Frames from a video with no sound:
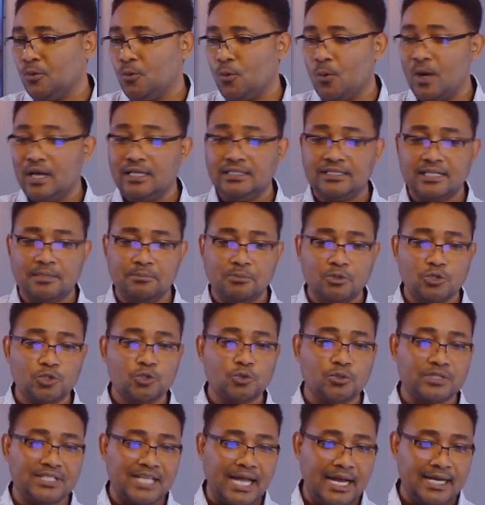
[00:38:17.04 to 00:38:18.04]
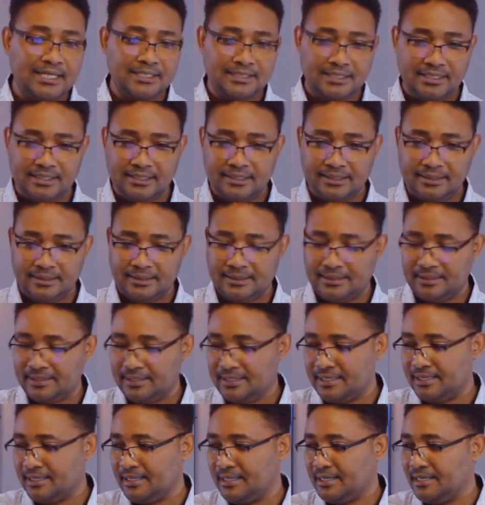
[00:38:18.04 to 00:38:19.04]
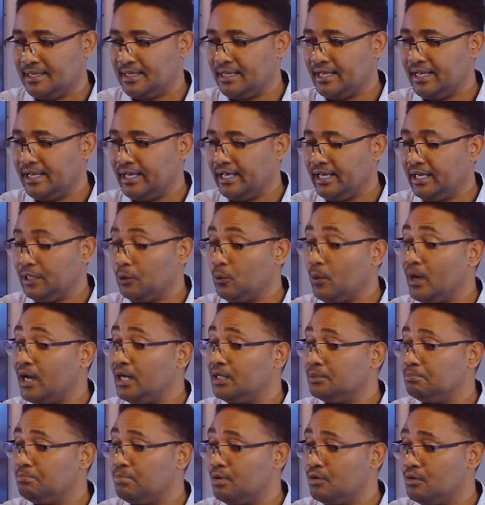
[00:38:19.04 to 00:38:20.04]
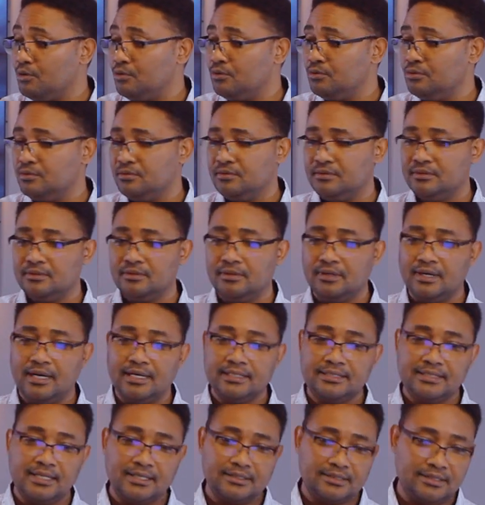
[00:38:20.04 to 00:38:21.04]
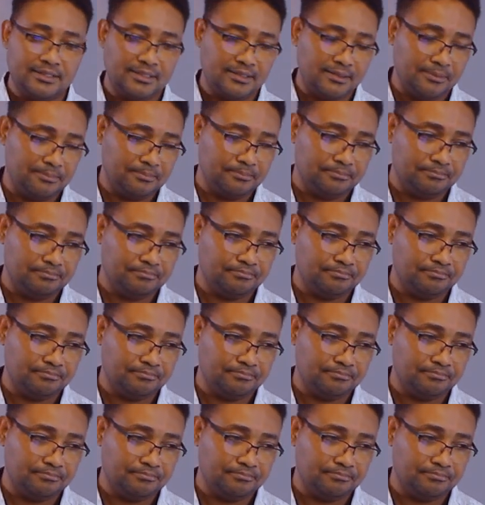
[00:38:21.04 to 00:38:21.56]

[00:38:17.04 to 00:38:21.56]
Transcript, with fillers: while Tammuz was hunting, a wild boar attacked him.